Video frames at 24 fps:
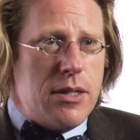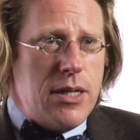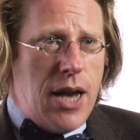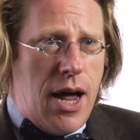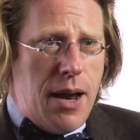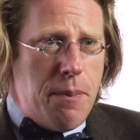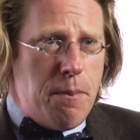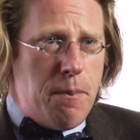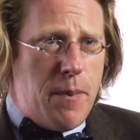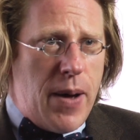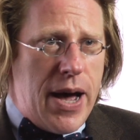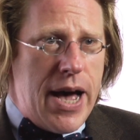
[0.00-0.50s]

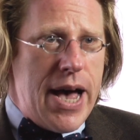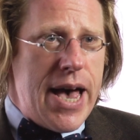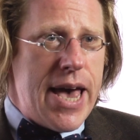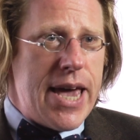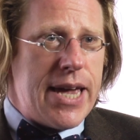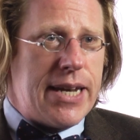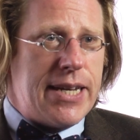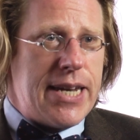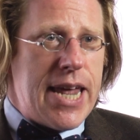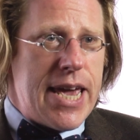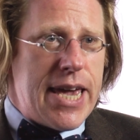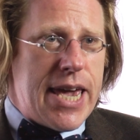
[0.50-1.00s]
Not
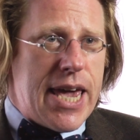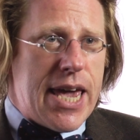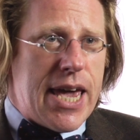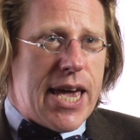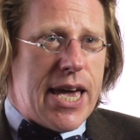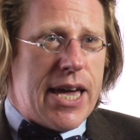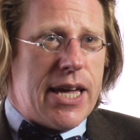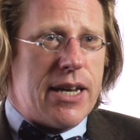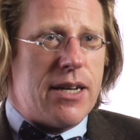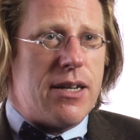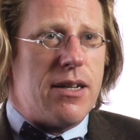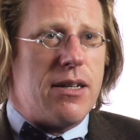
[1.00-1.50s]
by taking
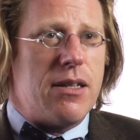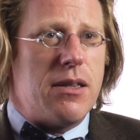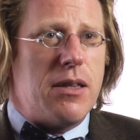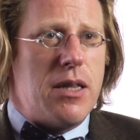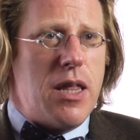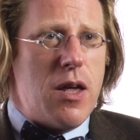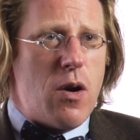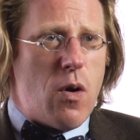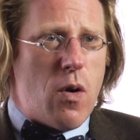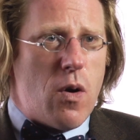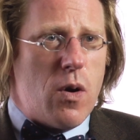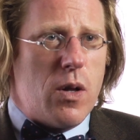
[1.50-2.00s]
it
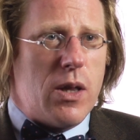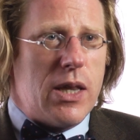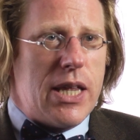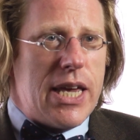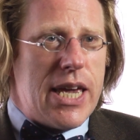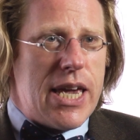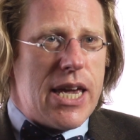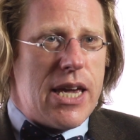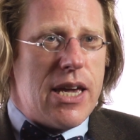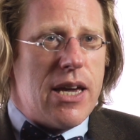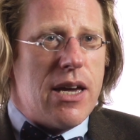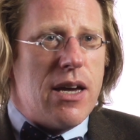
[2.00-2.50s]

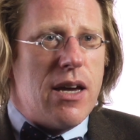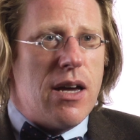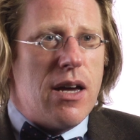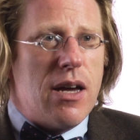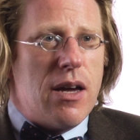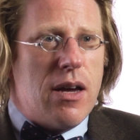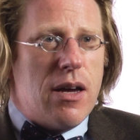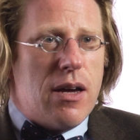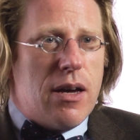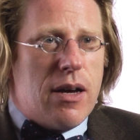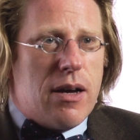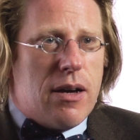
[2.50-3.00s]
literally
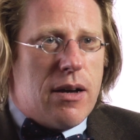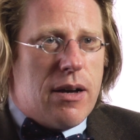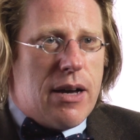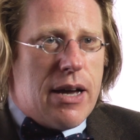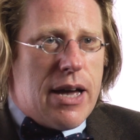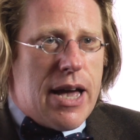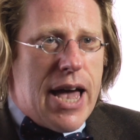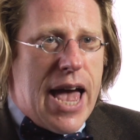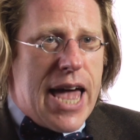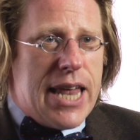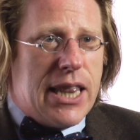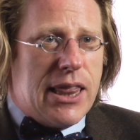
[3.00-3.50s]

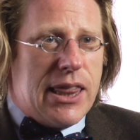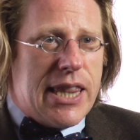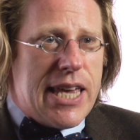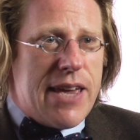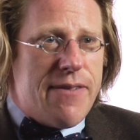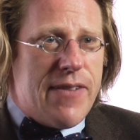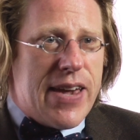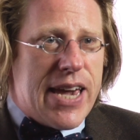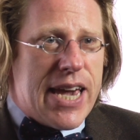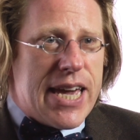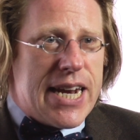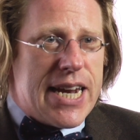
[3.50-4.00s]
and
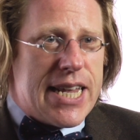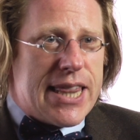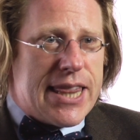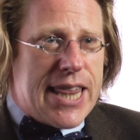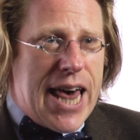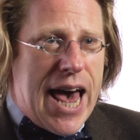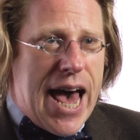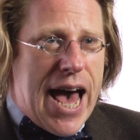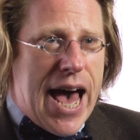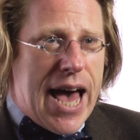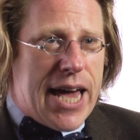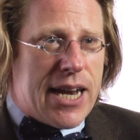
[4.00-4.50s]
leaving it at
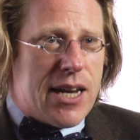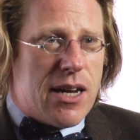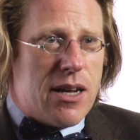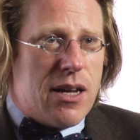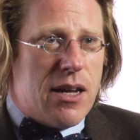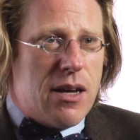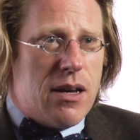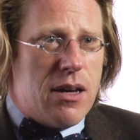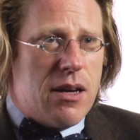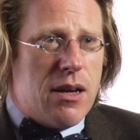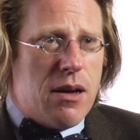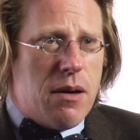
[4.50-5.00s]
that,
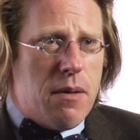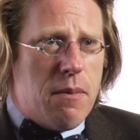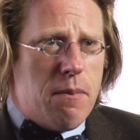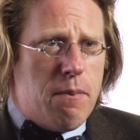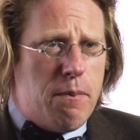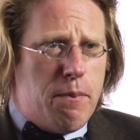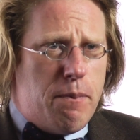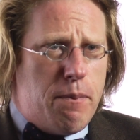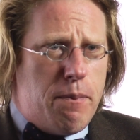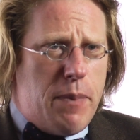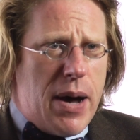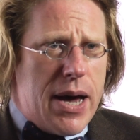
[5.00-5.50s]

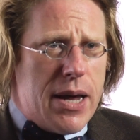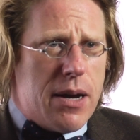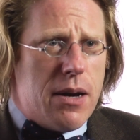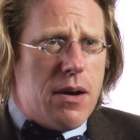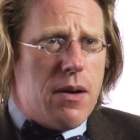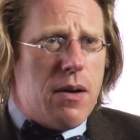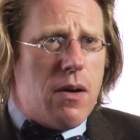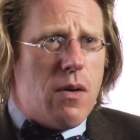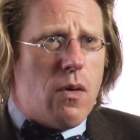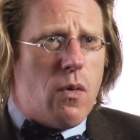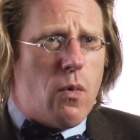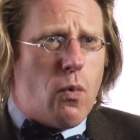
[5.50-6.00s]

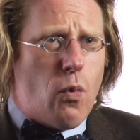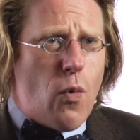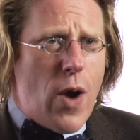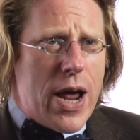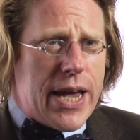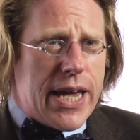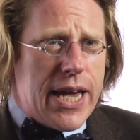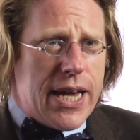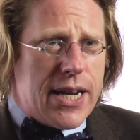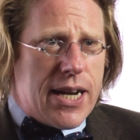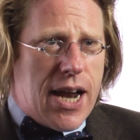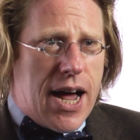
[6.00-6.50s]
but
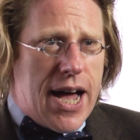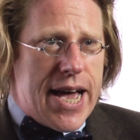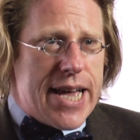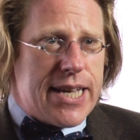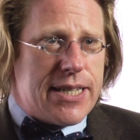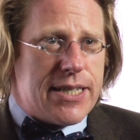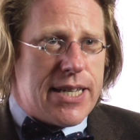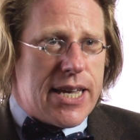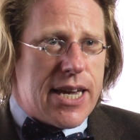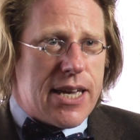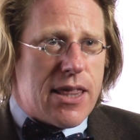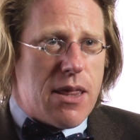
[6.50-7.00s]

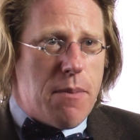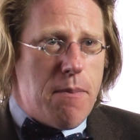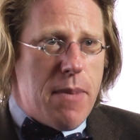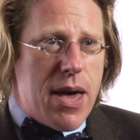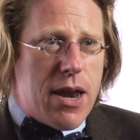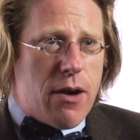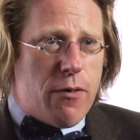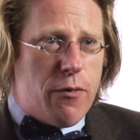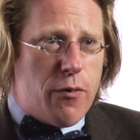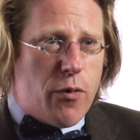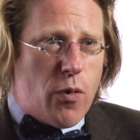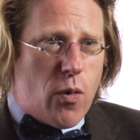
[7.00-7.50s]
recognizing the
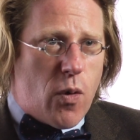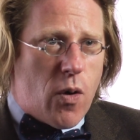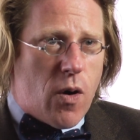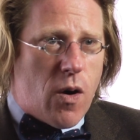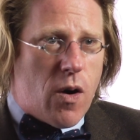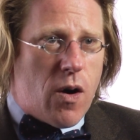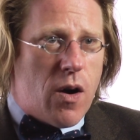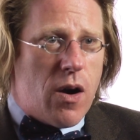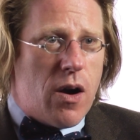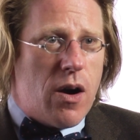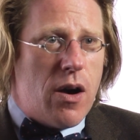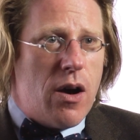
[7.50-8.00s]

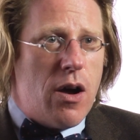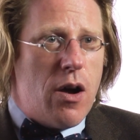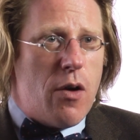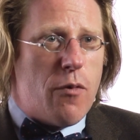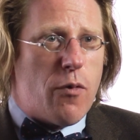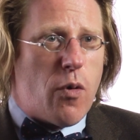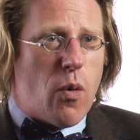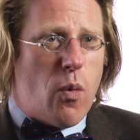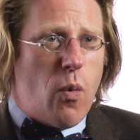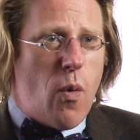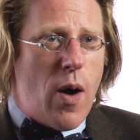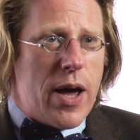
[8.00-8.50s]
metaphor
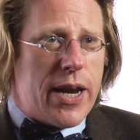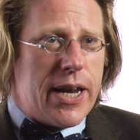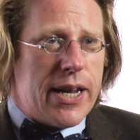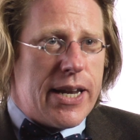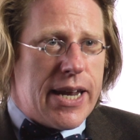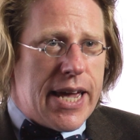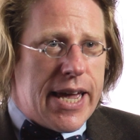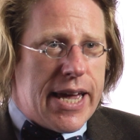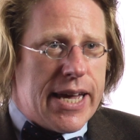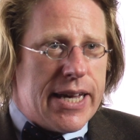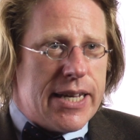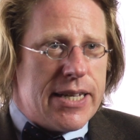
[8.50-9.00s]
for what
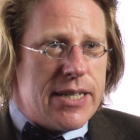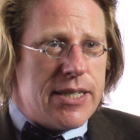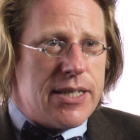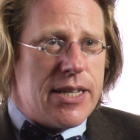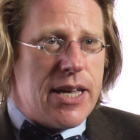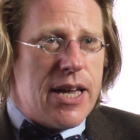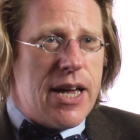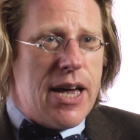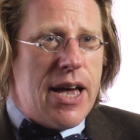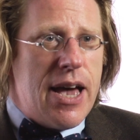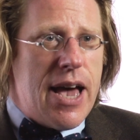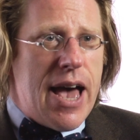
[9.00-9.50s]
it
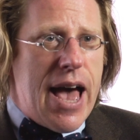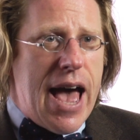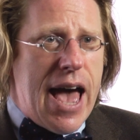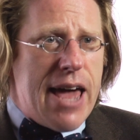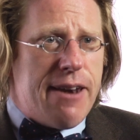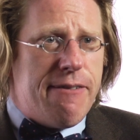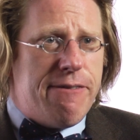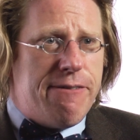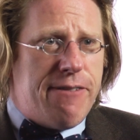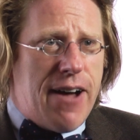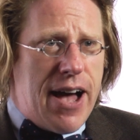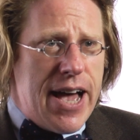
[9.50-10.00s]
is
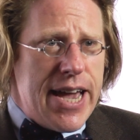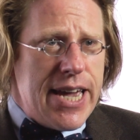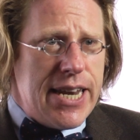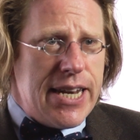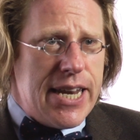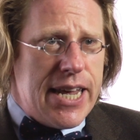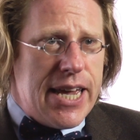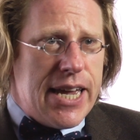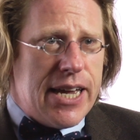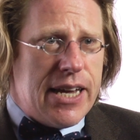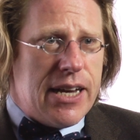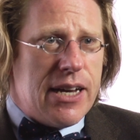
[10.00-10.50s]
and
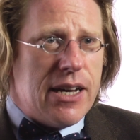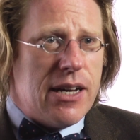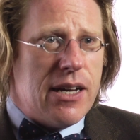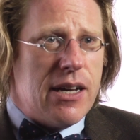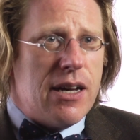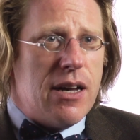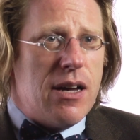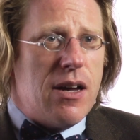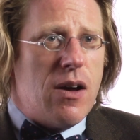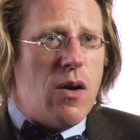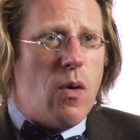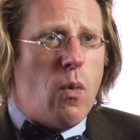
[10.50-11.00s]
finding
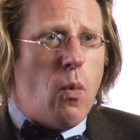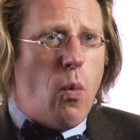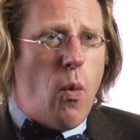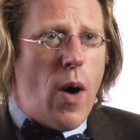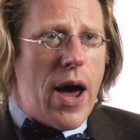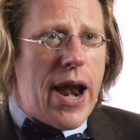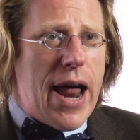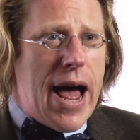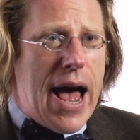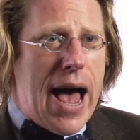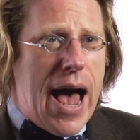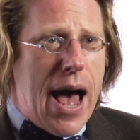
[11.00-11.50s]

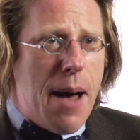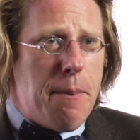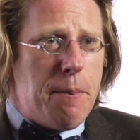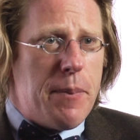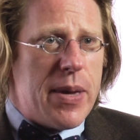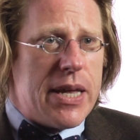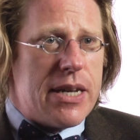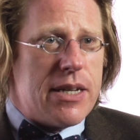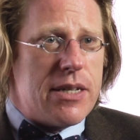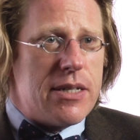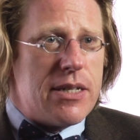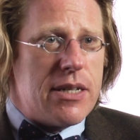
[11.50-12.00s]
what
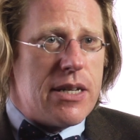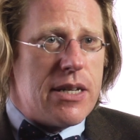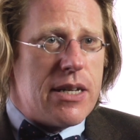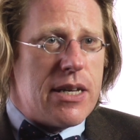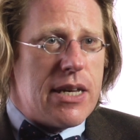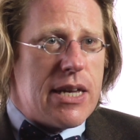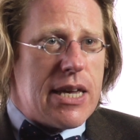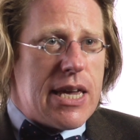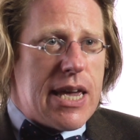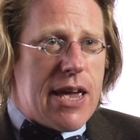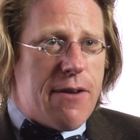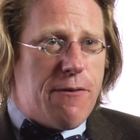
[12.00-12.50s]
happens
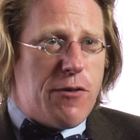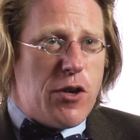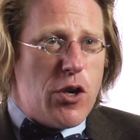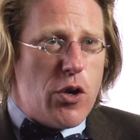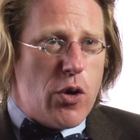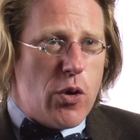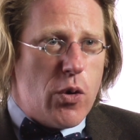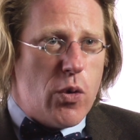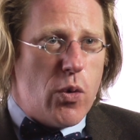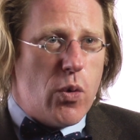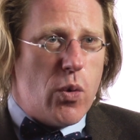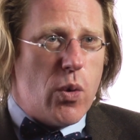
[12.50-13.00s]
if
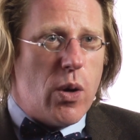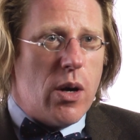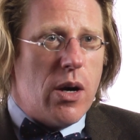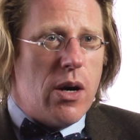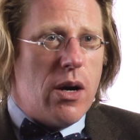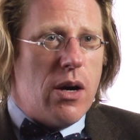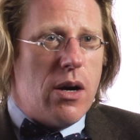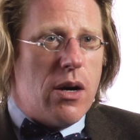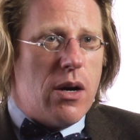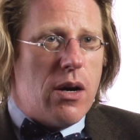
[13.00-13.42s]
you